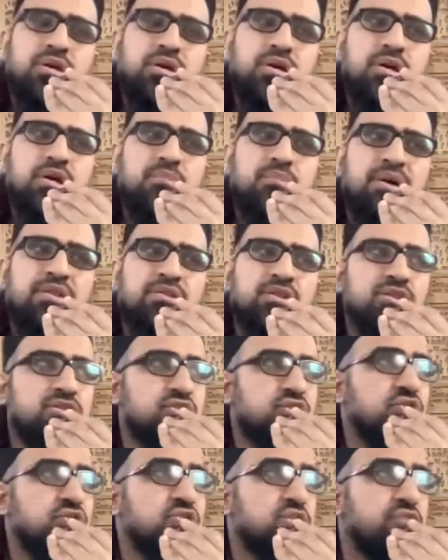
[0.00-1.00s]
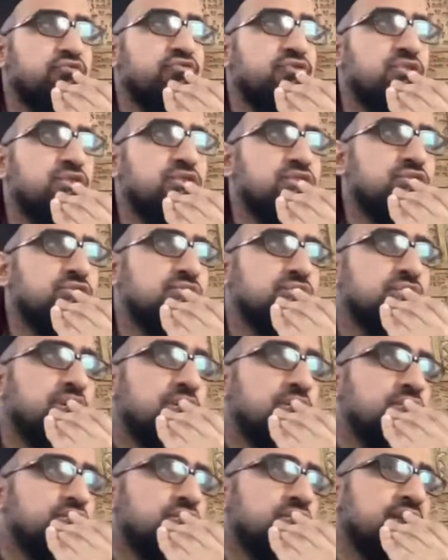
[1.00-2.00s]
And they discuss different issues.
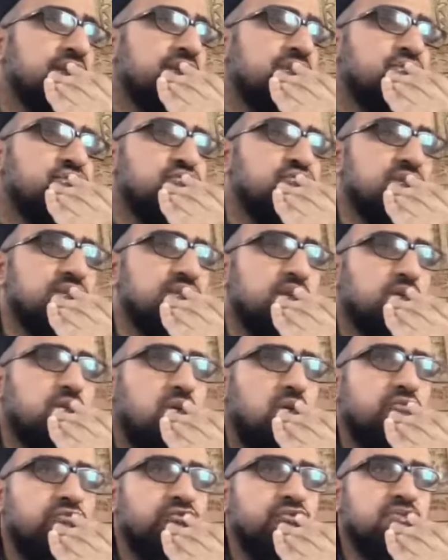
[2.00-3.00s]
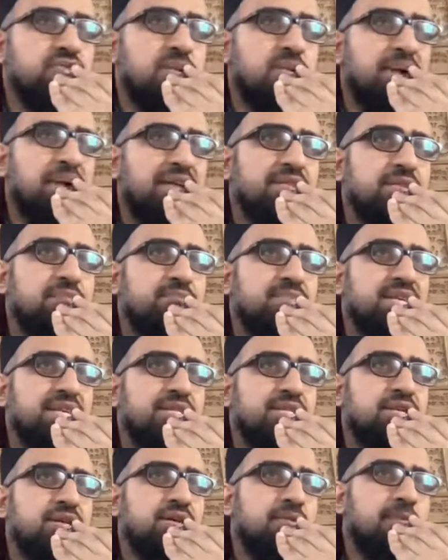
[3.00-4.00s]
So they had a 3-day conference about the
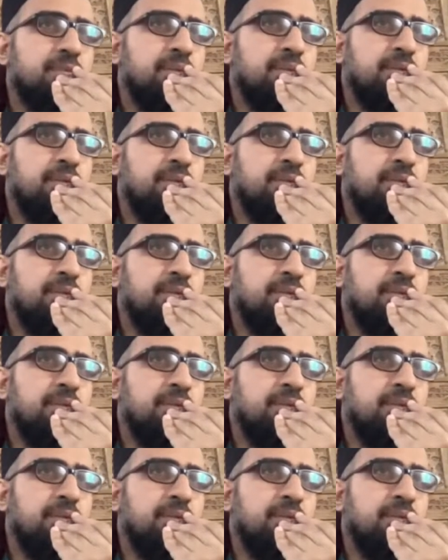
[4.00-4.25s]
media,